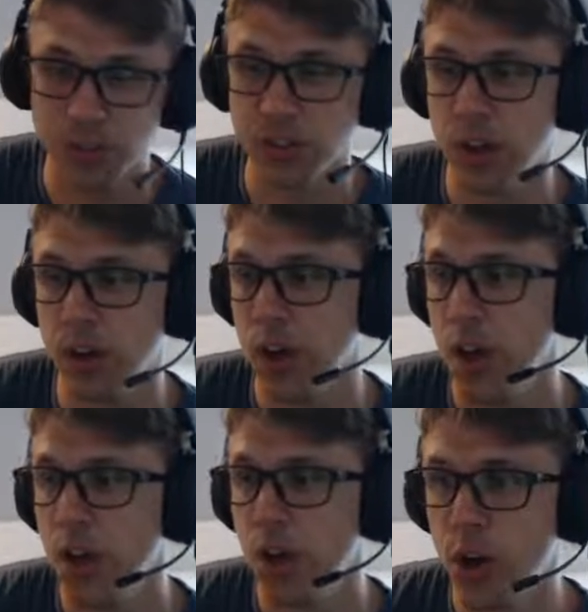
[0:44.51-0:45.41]
So
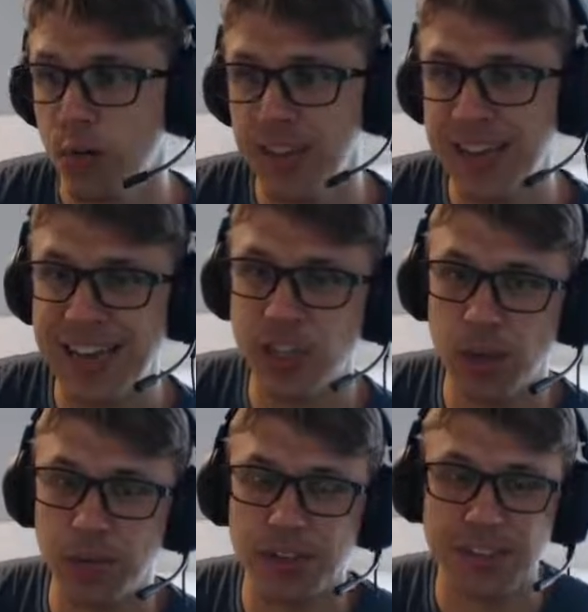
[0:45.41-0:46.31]
hopefully I do
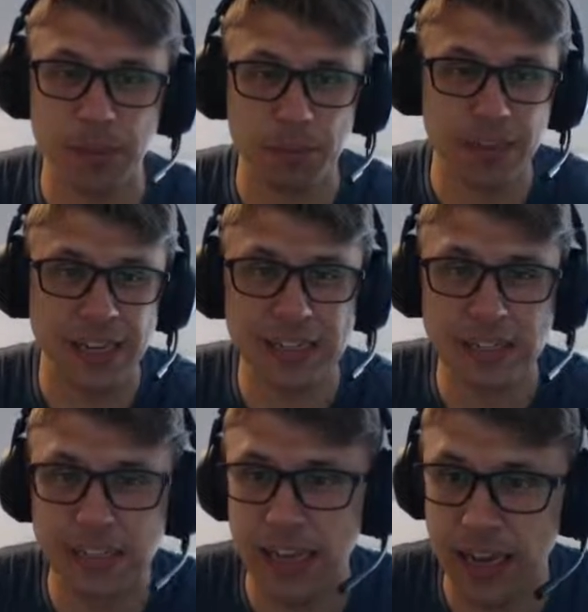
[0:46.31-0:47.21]
that within the next couple of
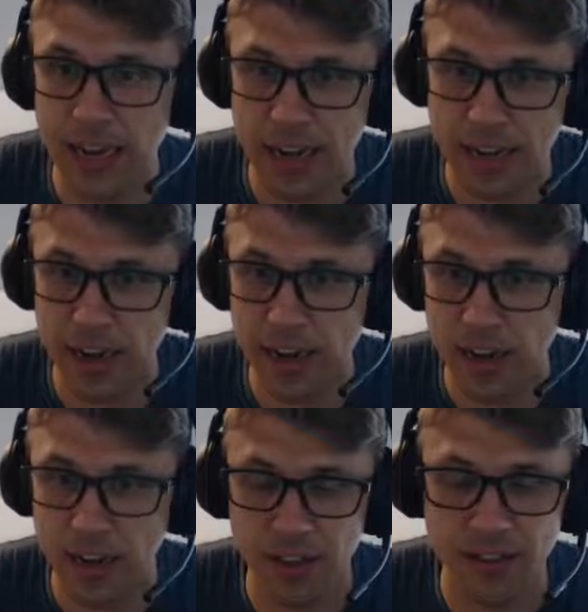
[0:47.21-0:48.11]
days, and I'll
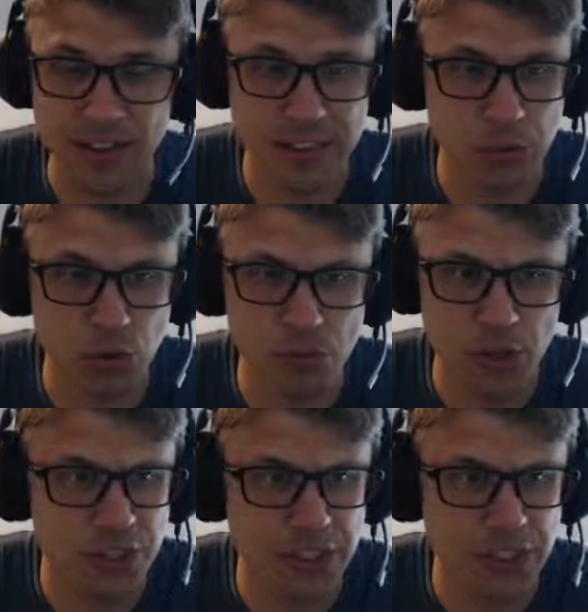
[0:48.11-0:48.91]
unlock some new missions.